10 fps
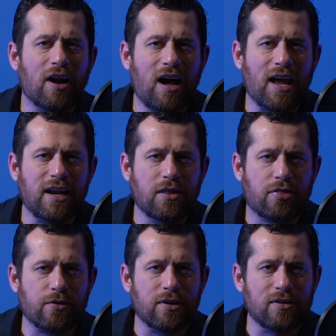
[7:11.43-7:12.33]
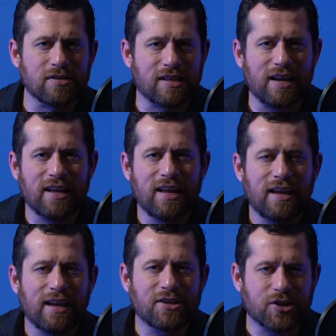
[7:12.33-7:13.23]
haunted thrills that
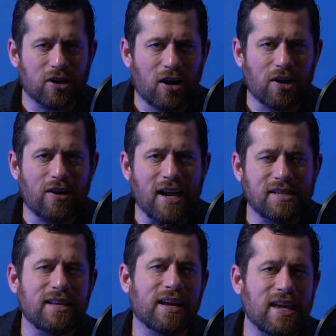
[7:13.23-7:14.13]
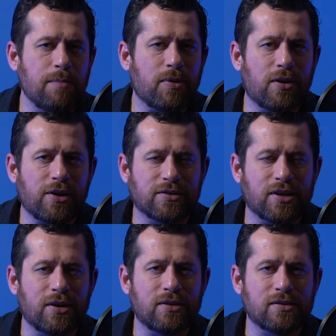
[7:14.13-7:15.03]
get your heart racing and keep you on your
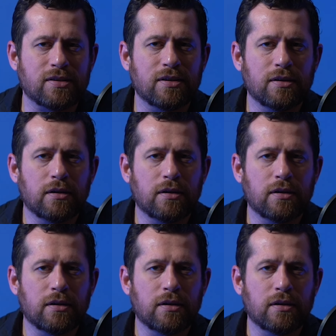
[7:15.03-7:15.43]
toes?